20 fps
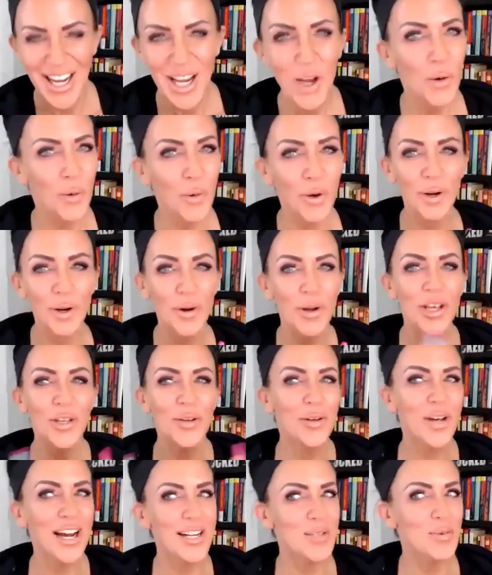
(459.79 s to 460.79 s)
We're, you
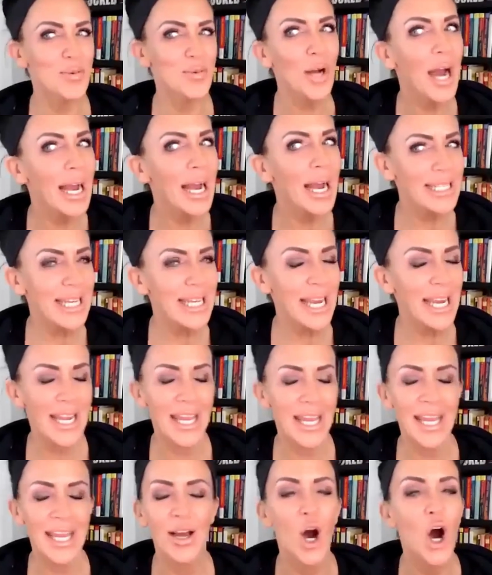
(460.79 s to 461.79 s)
guys, we're
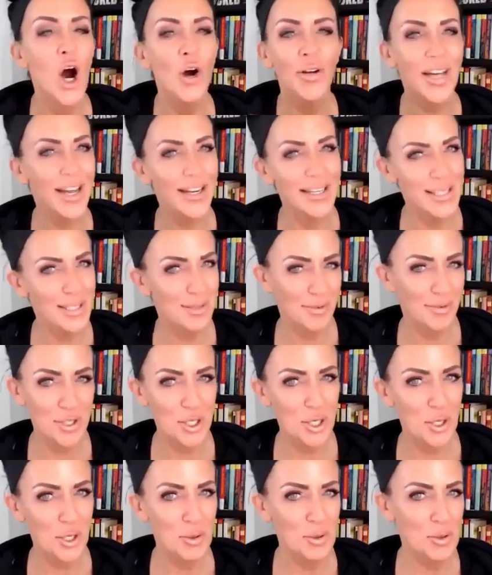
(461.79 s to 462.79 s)
ideating all kinds of
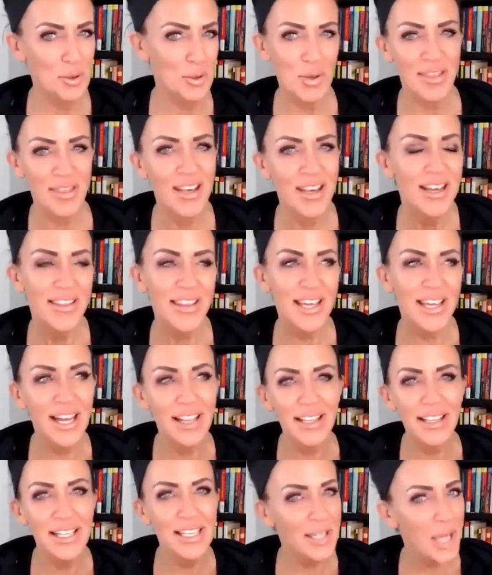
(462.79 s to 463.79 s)
shows with the
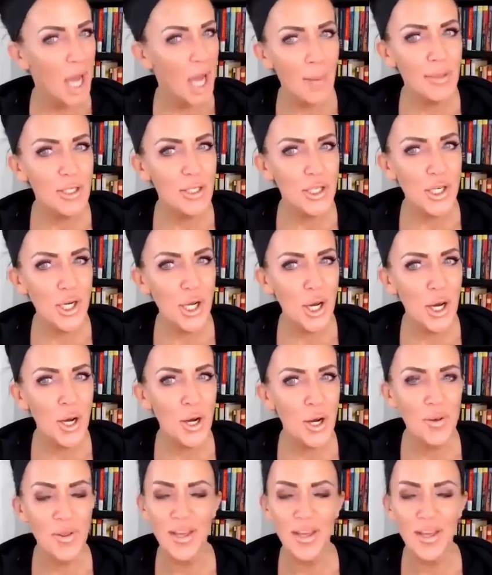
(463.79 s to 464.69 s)
Kelly and Kamin show. The